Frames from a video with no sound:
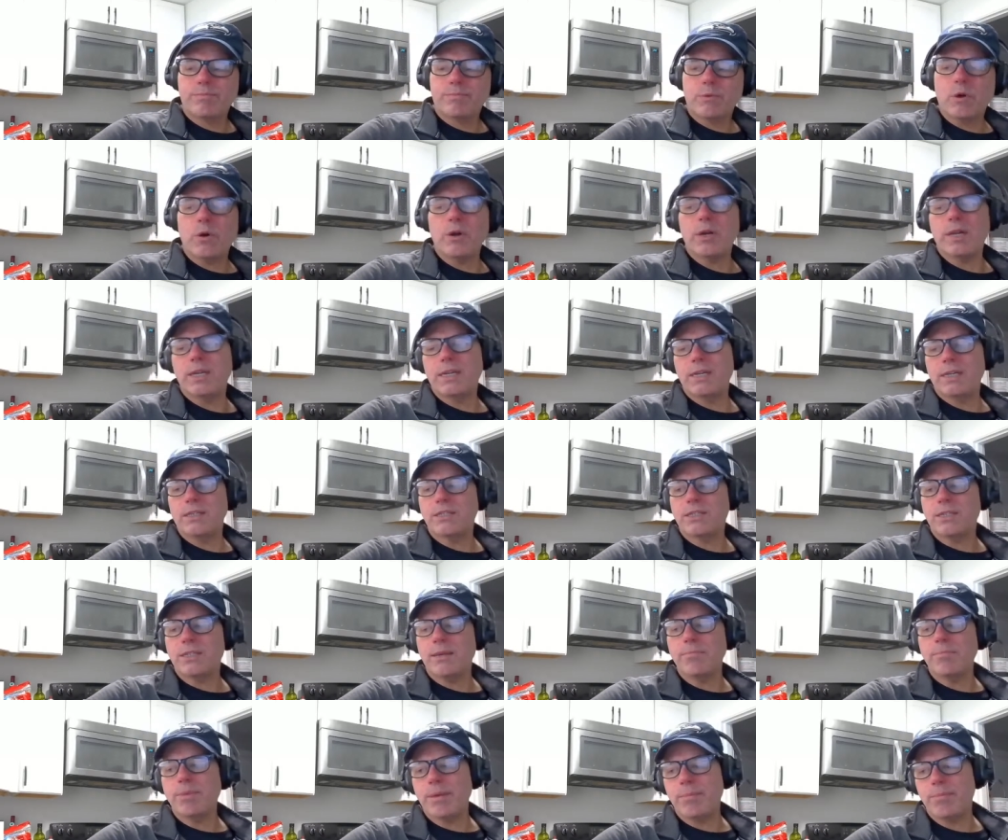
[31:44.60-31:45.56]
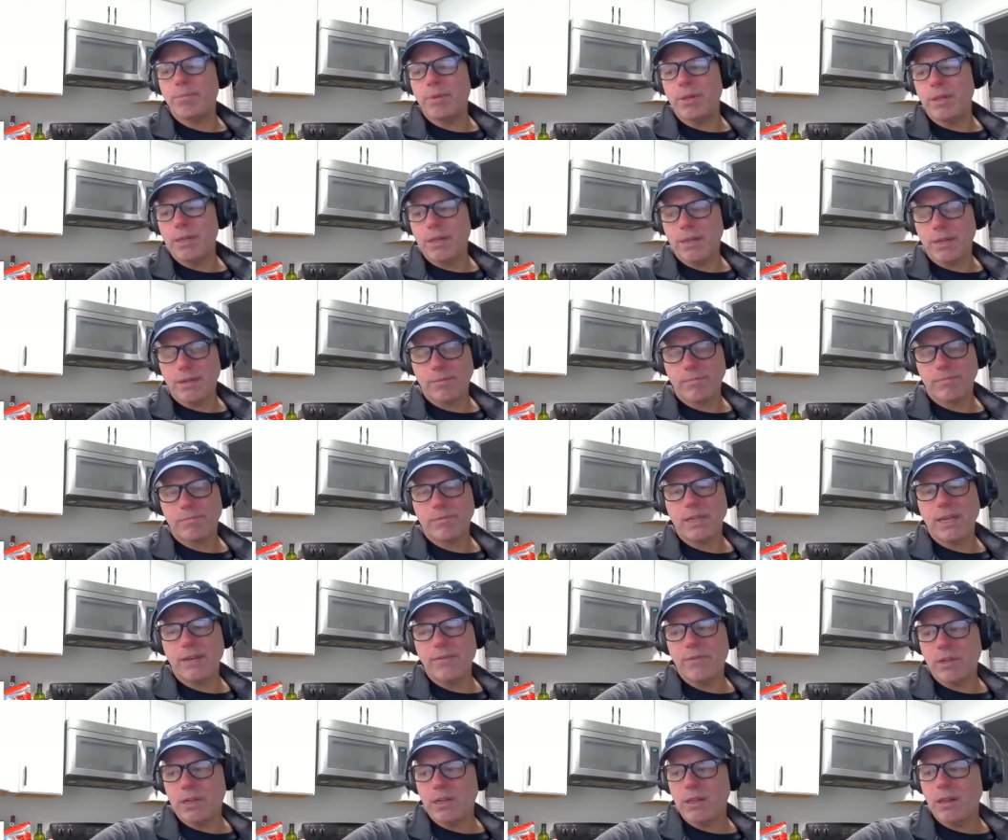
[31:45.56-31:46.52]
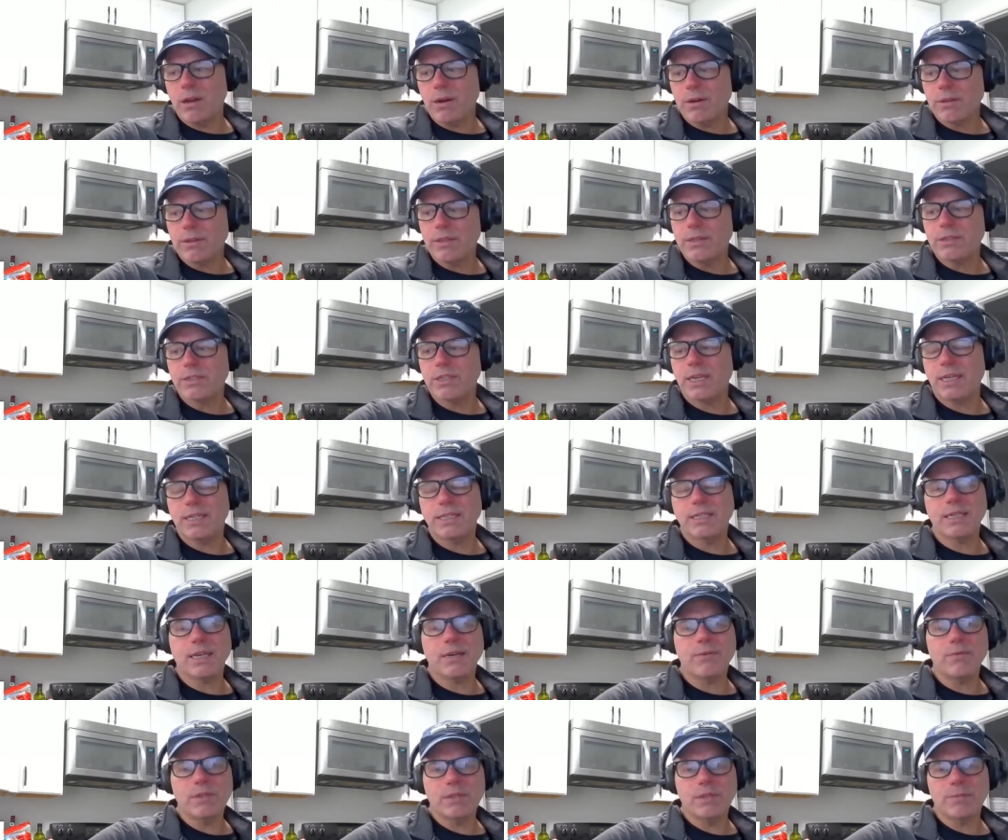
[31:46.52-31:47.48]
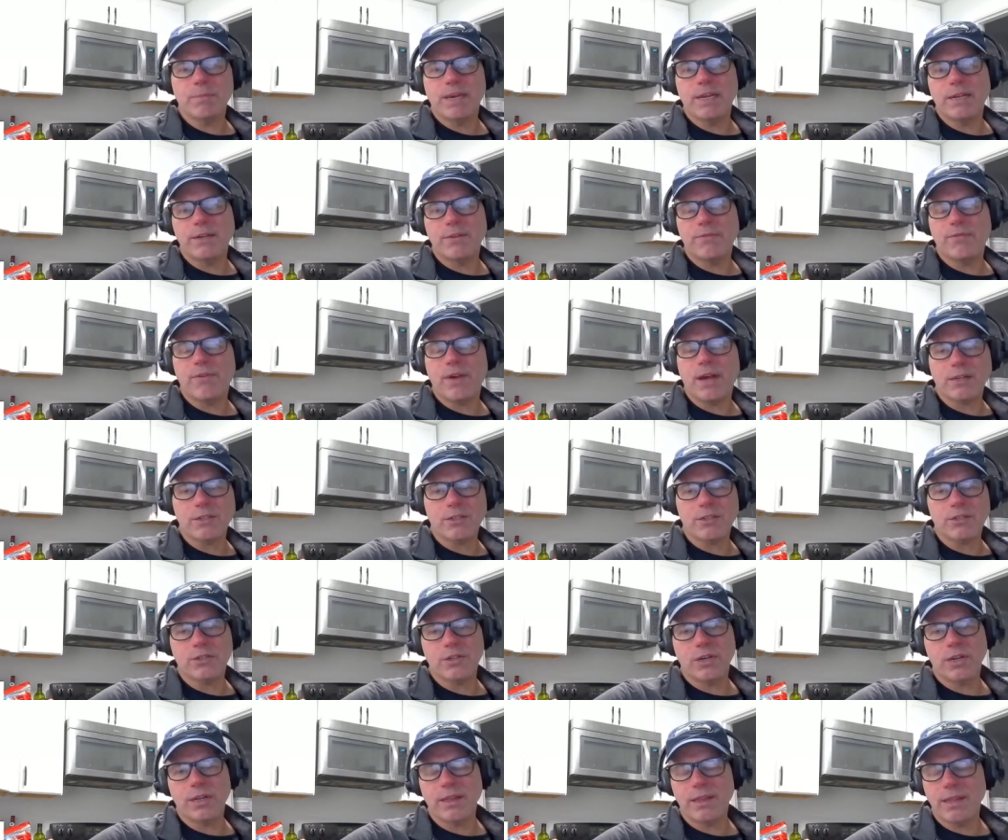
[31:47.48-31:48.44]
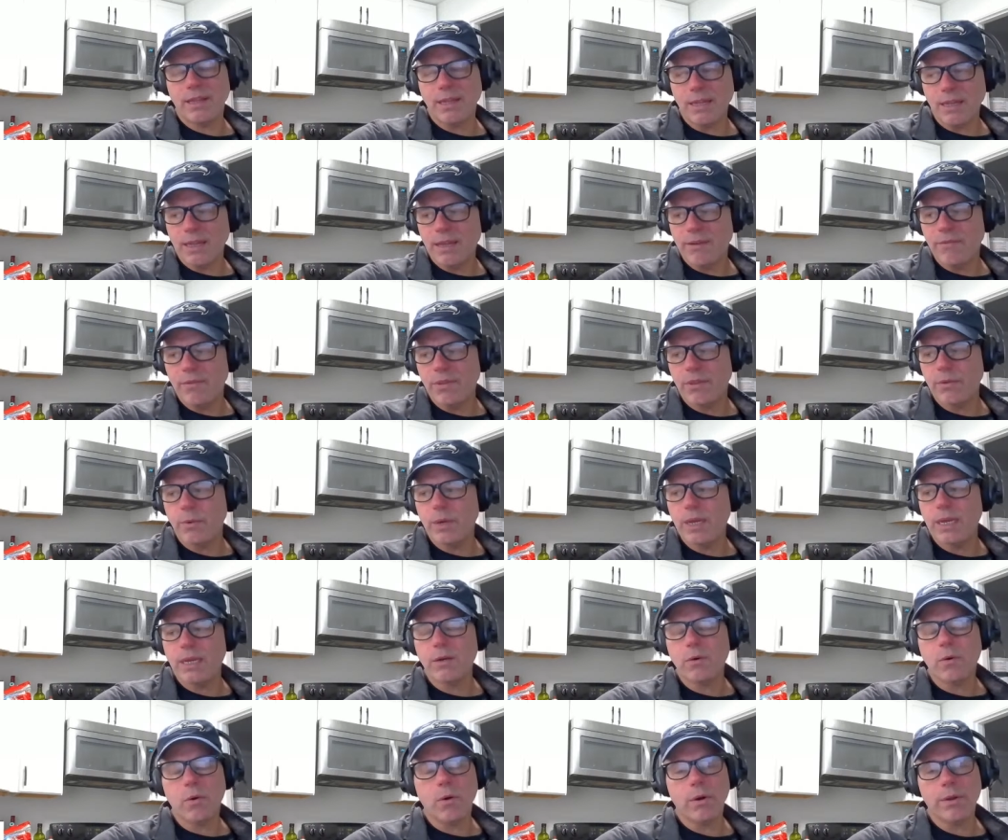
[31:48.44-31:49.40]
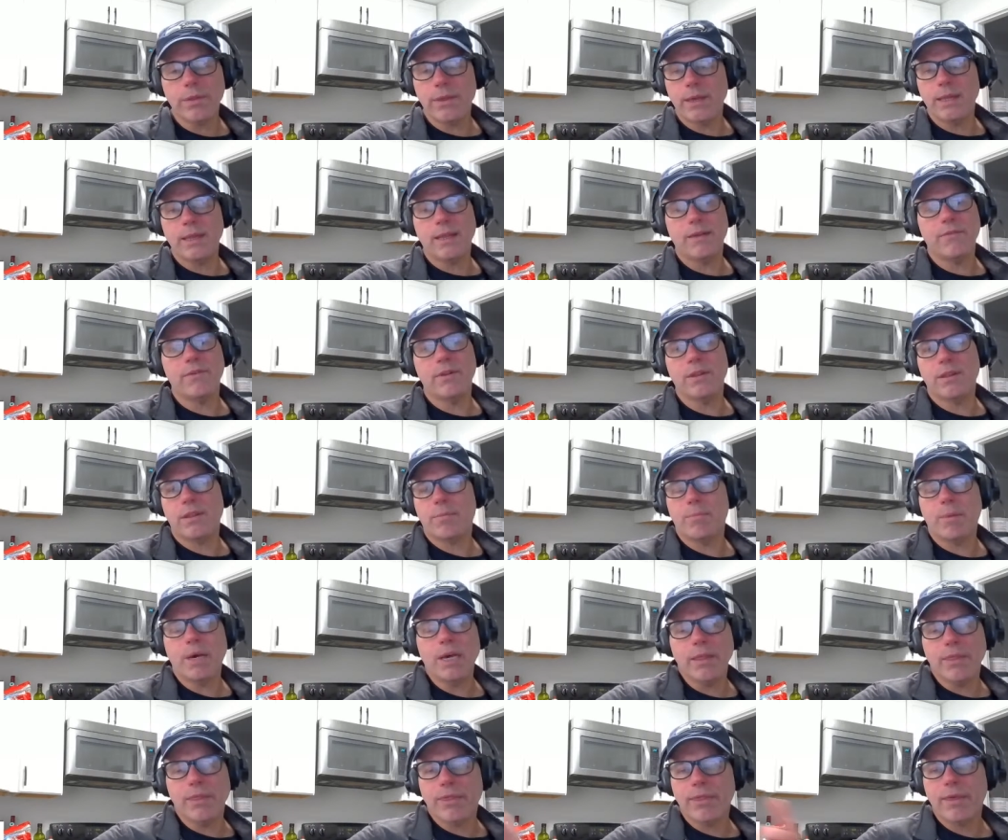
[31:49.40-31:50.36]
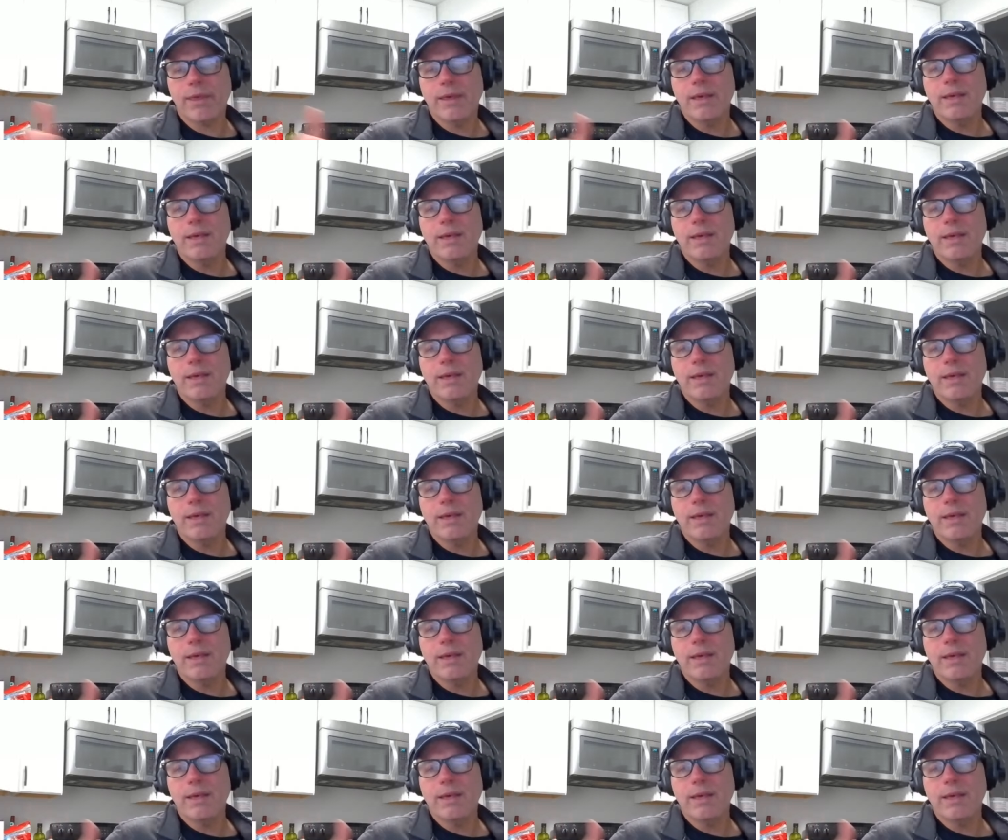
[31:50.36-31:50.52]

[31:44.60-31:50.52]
according to some people at David Clark, this headset was manufactured in the 11th week or the 11th month.